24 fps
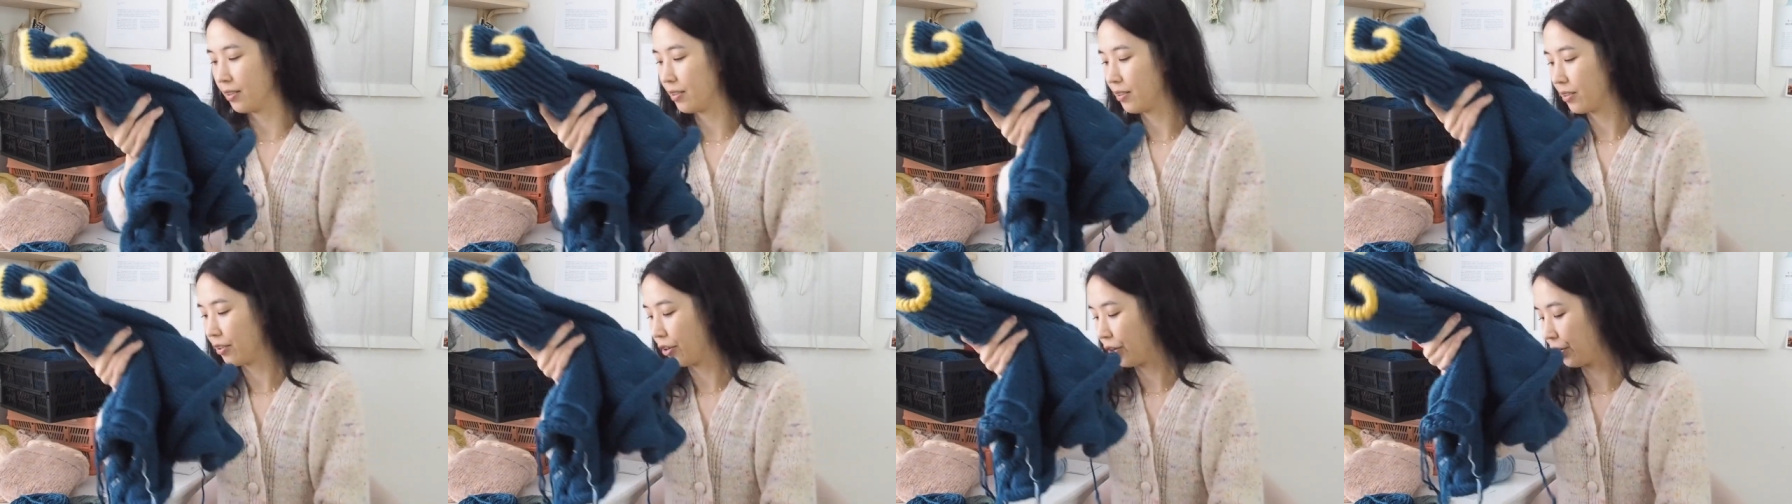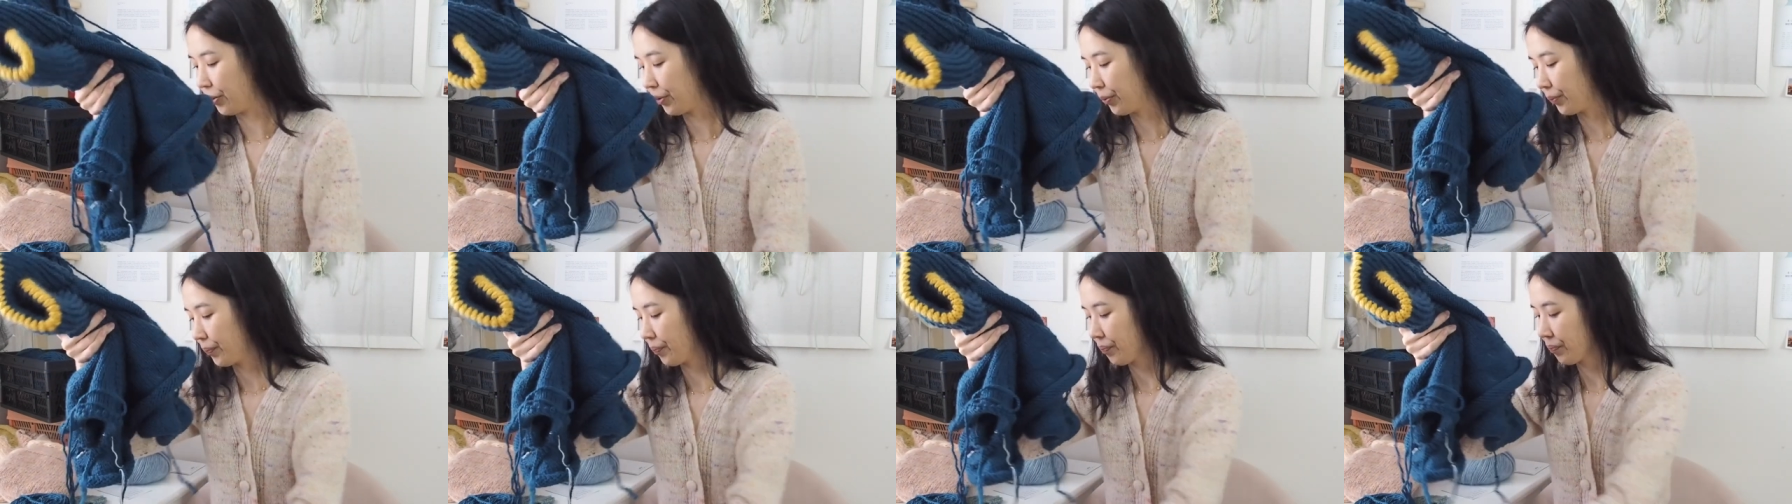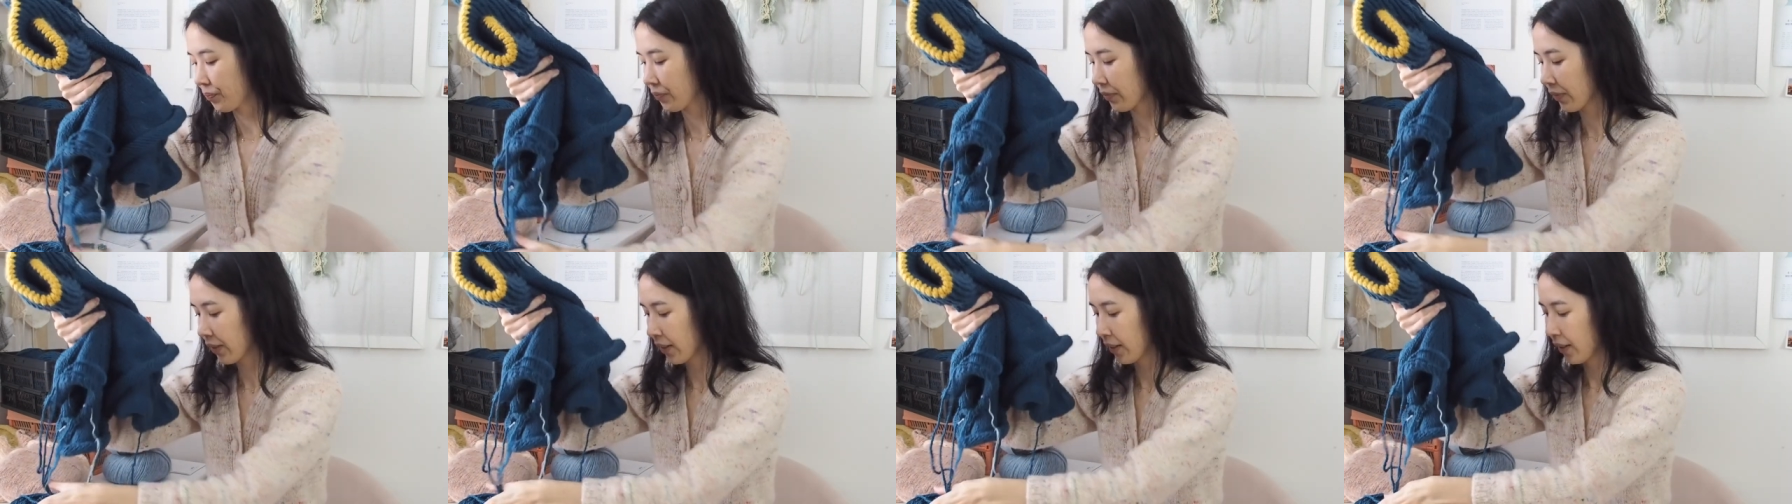so
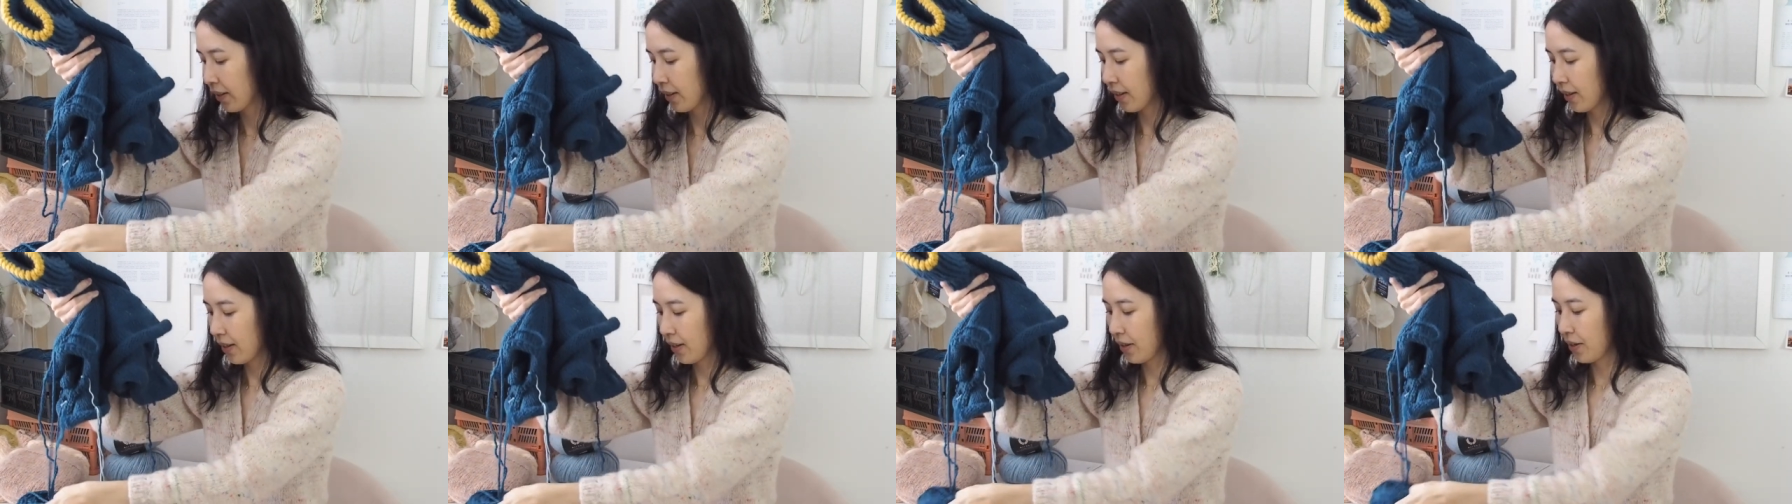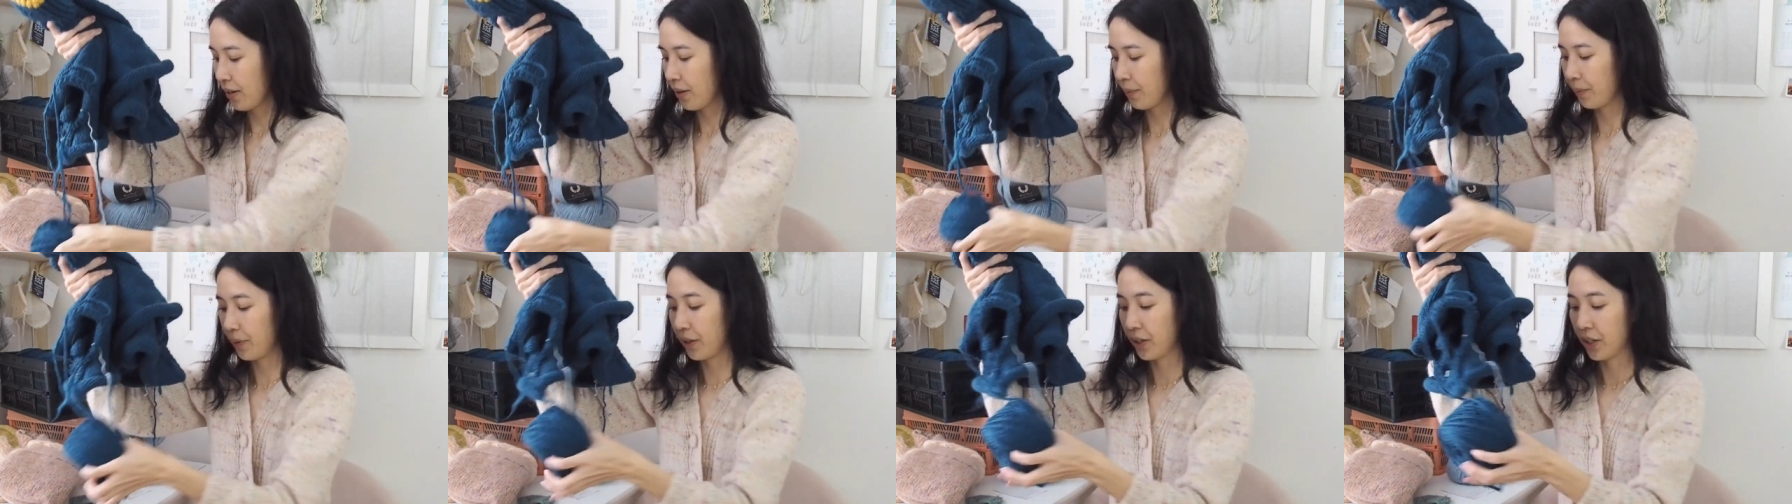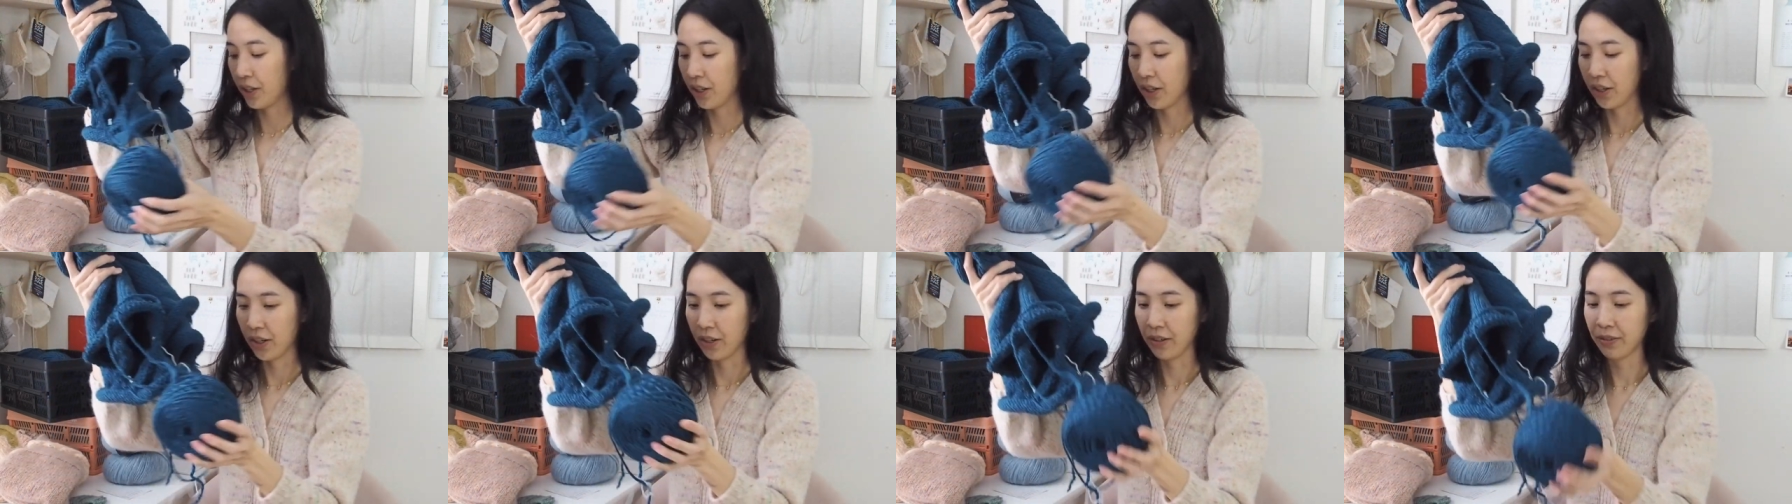I'm
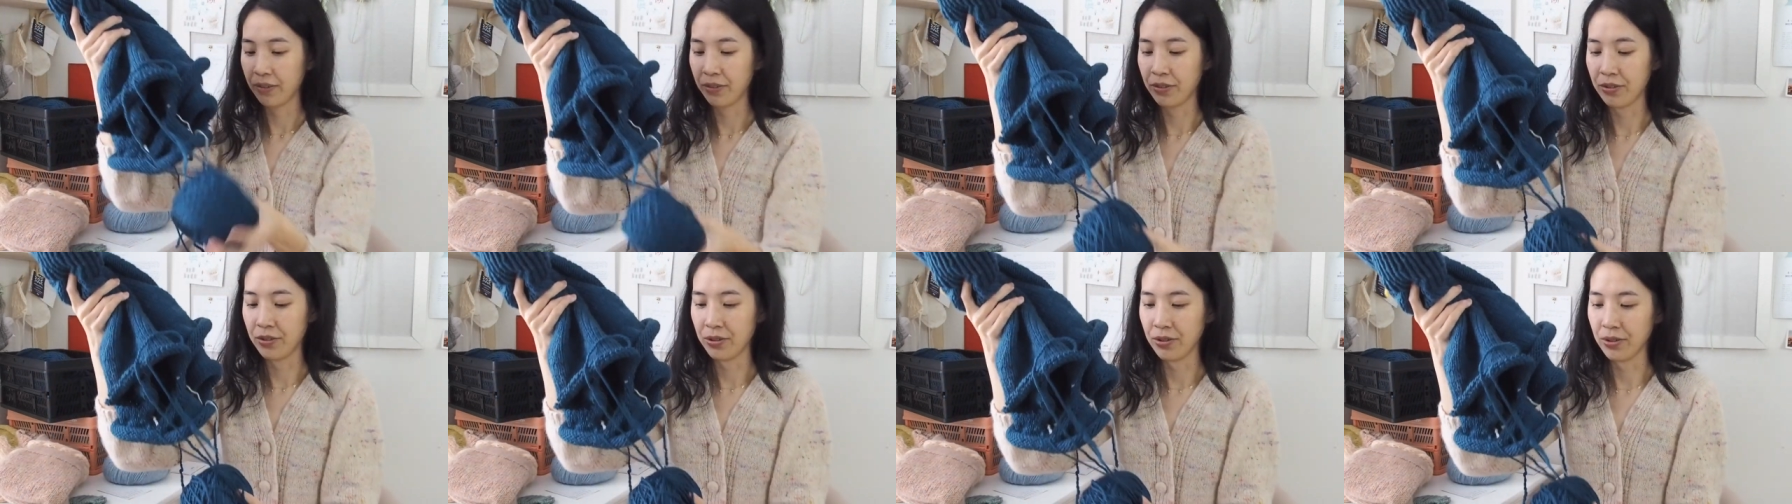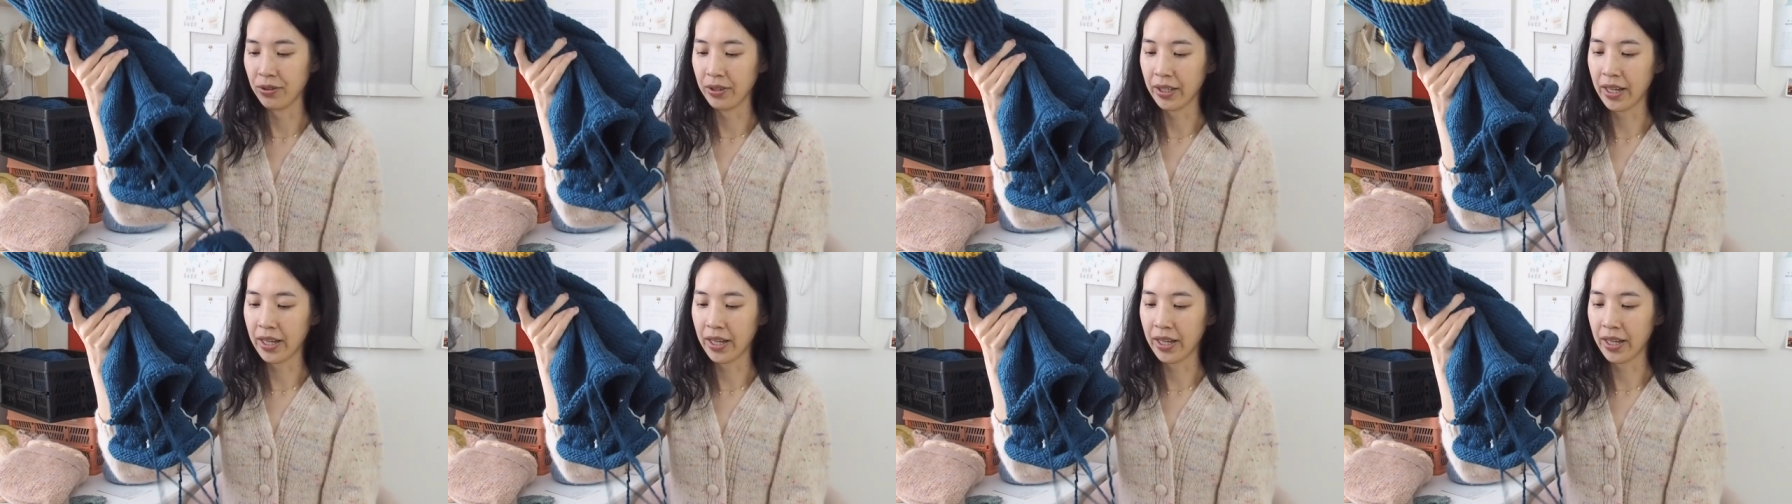gonna do